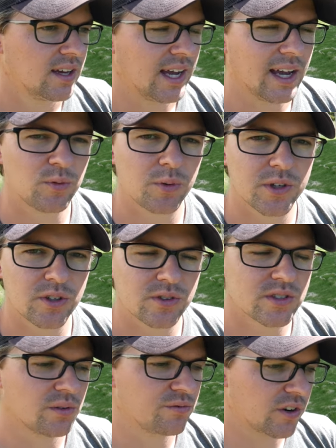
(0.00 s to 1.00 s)
And we'll be
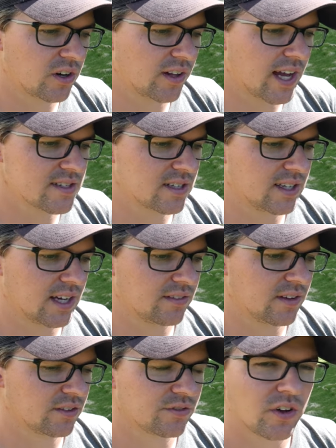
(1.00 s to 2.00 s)
doing some fertilizing yet
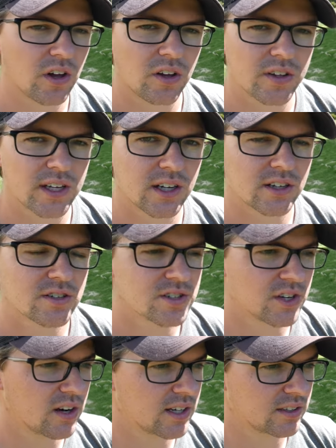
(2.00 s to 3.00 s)
this fall here,
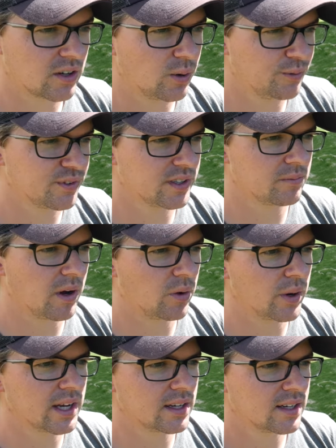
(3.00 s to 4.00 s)
starting to hopefully
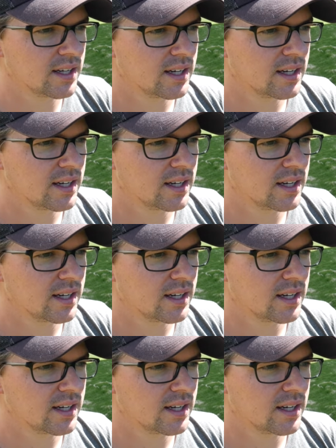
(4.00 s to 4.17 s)
mow it.